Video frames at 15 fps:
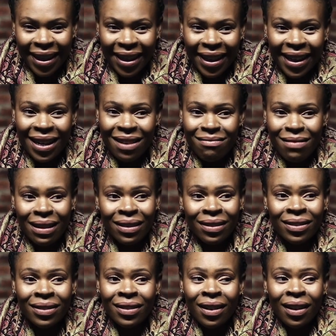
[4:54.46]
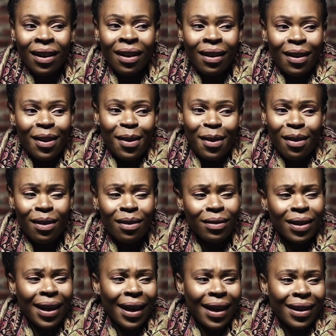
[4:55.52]
And I'm like,
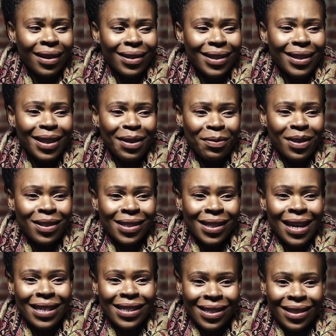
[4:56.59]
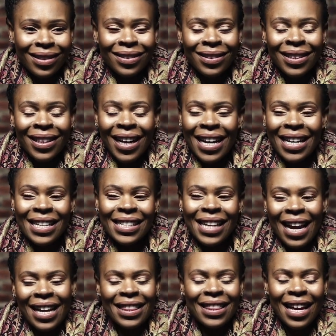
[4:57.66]
Okay, if you say so. And he's
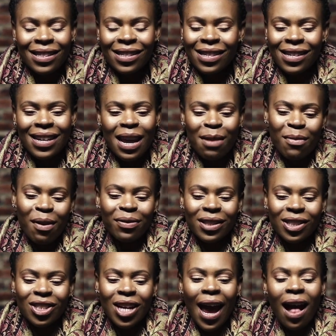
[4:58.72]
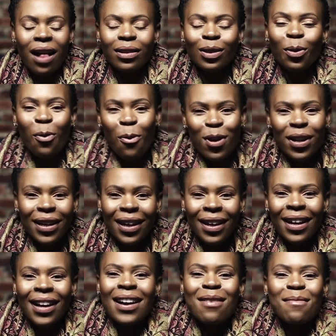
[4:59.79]
like, that's the name of the child, Kuhle.
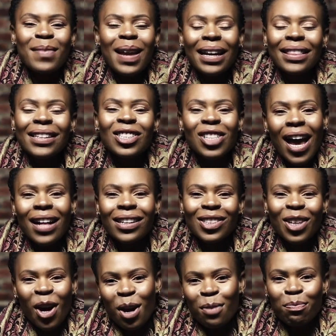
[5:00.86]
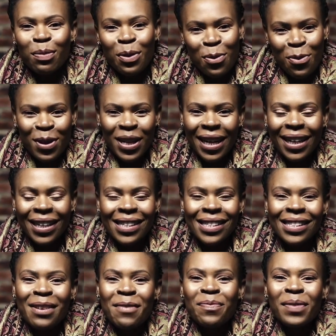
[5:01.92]
I'm like, the child can't be Kuhle
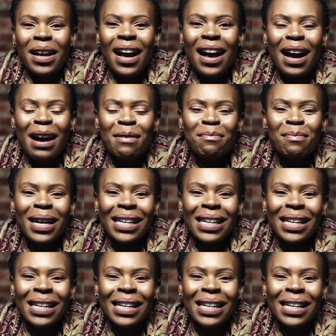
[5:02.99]
because my